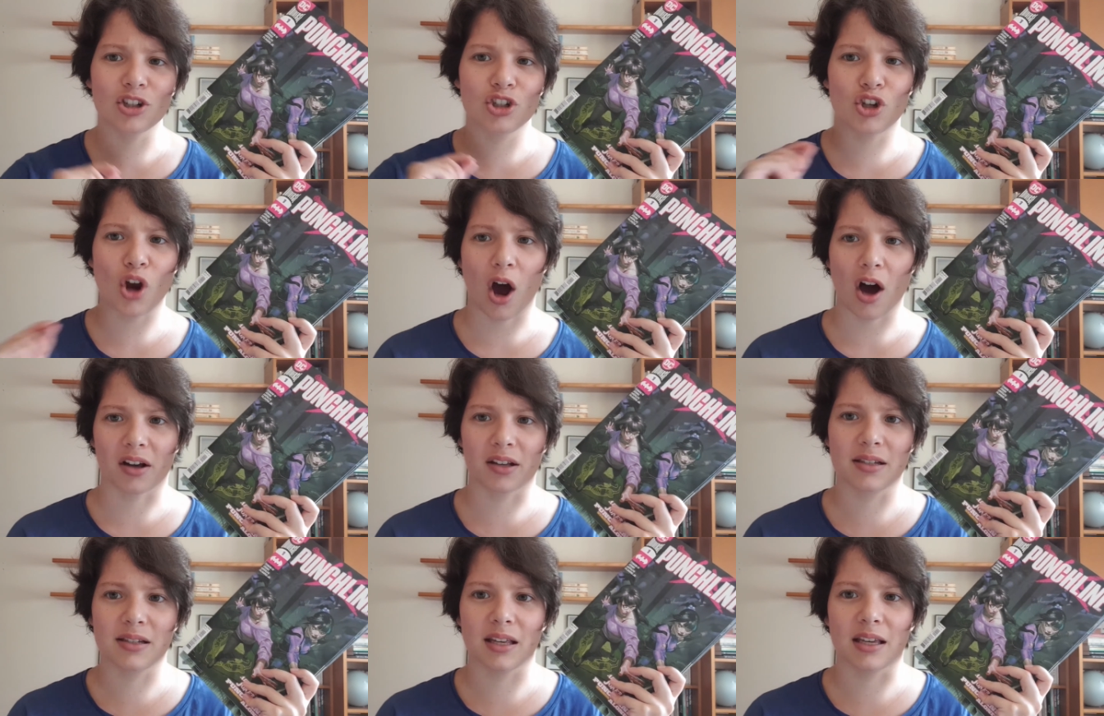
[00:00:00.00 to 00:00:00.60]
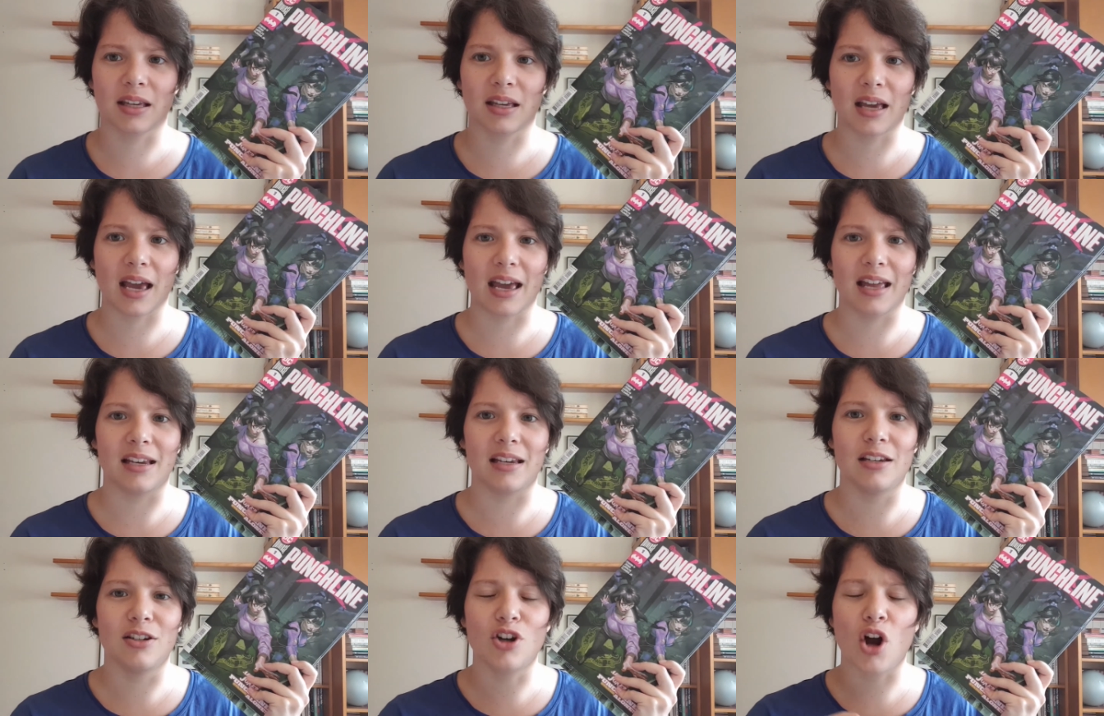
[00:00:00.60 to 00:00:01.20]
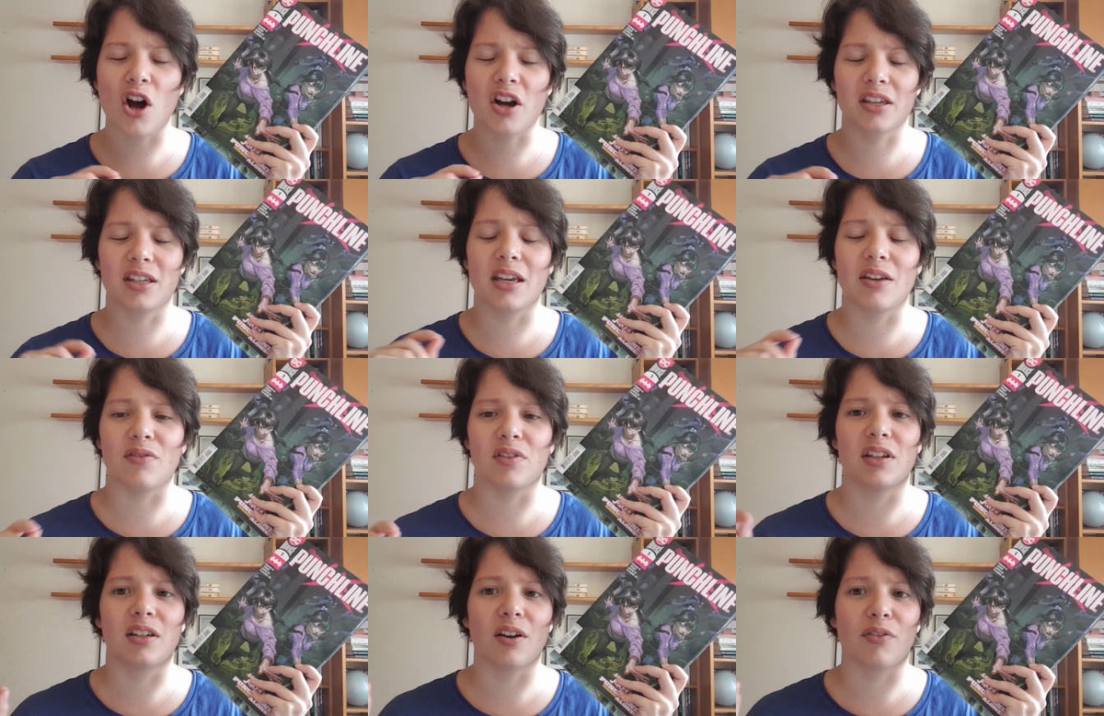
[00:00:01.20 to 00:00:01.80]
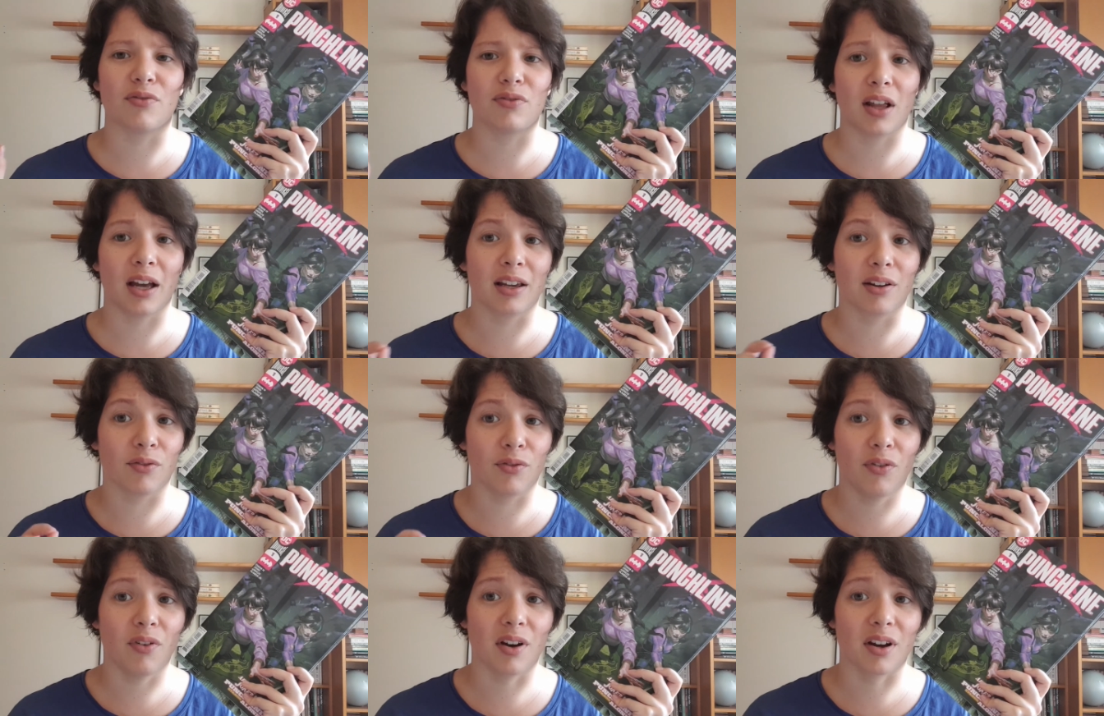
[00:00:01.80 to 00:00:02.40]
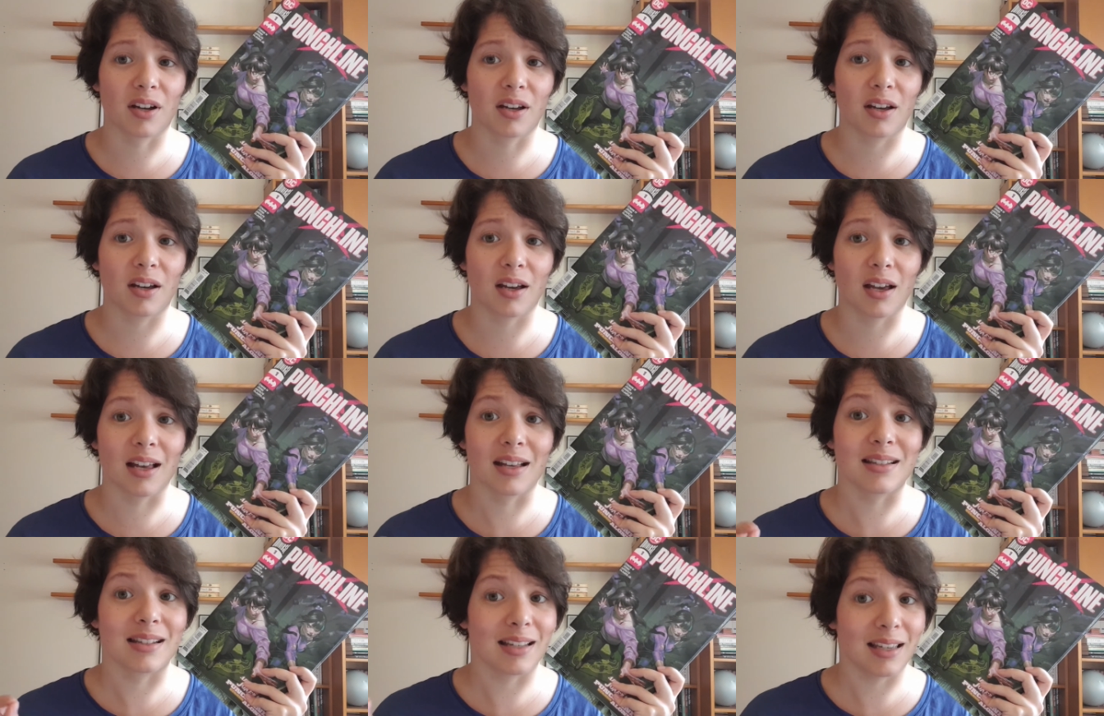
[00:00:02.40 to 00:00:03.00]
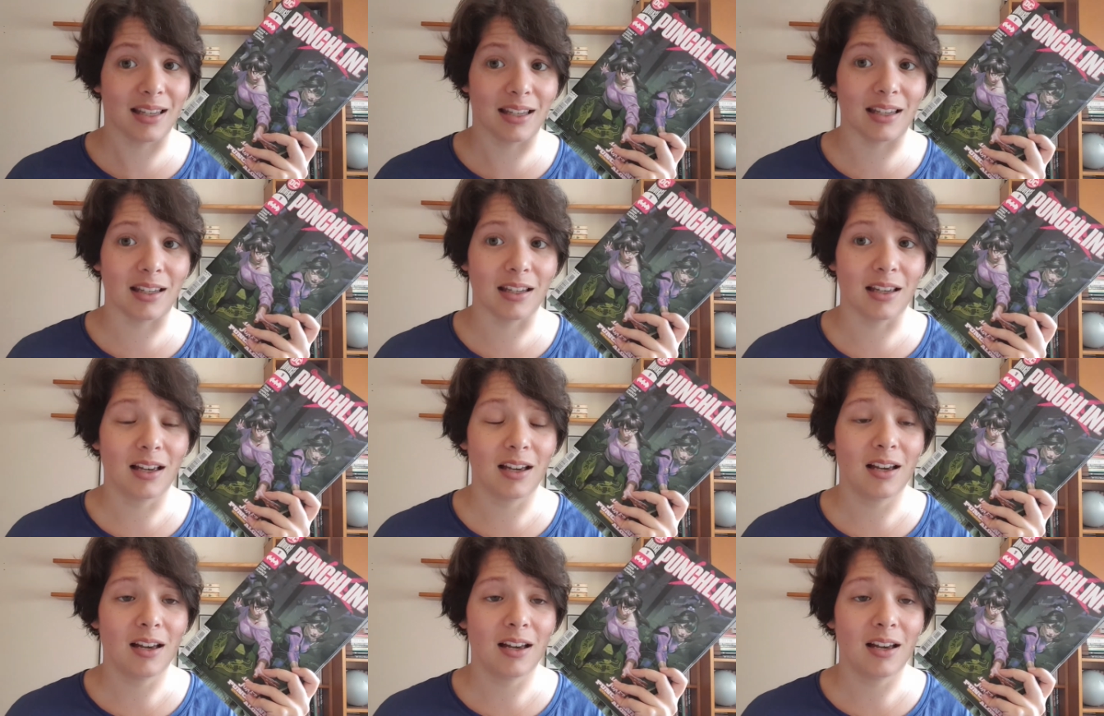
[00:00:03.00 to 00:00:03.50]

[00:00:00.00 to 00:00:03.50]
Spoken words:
toxic, and not giving a flying fuck as he.